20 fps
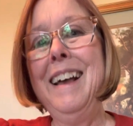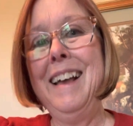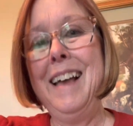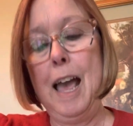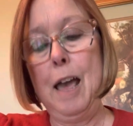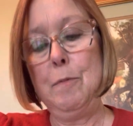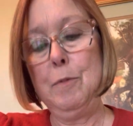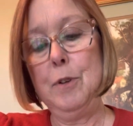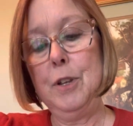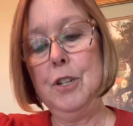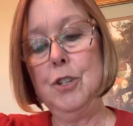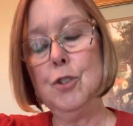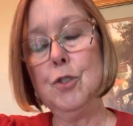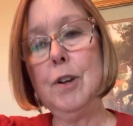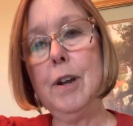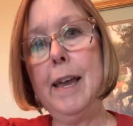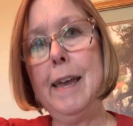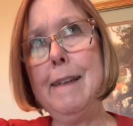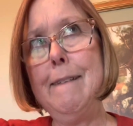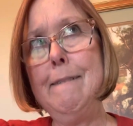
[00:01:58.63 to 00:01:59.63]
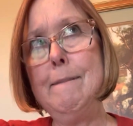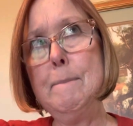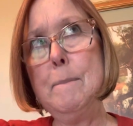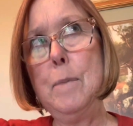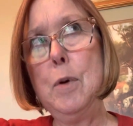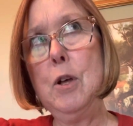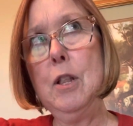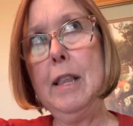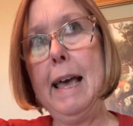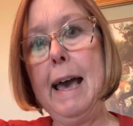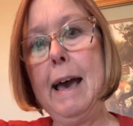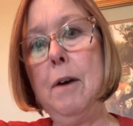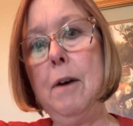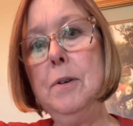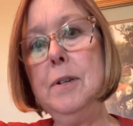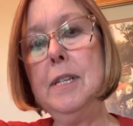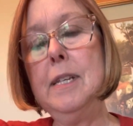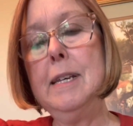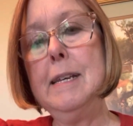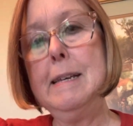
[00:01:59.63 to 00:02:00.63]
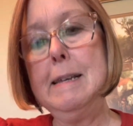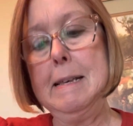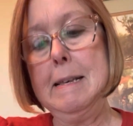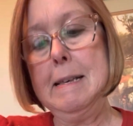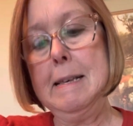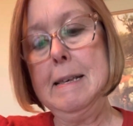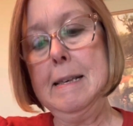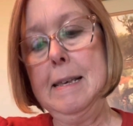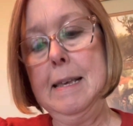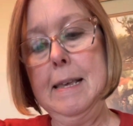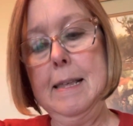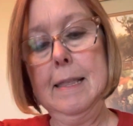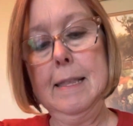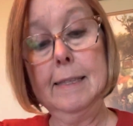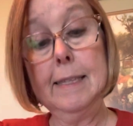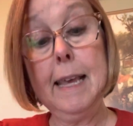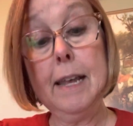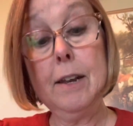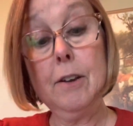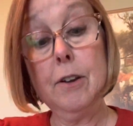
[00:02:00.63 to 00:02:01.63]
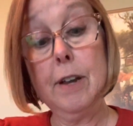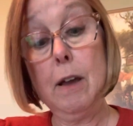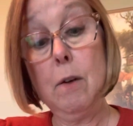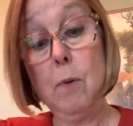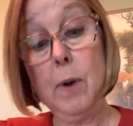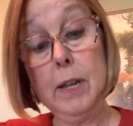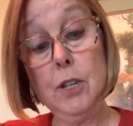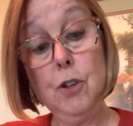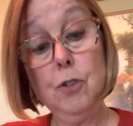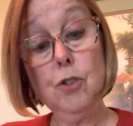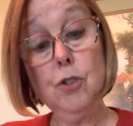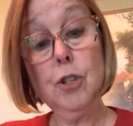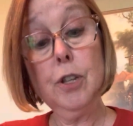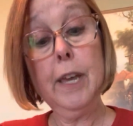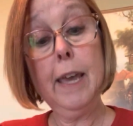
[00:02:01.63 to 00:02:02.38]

I'm going to try and pull out the center. Now, what usually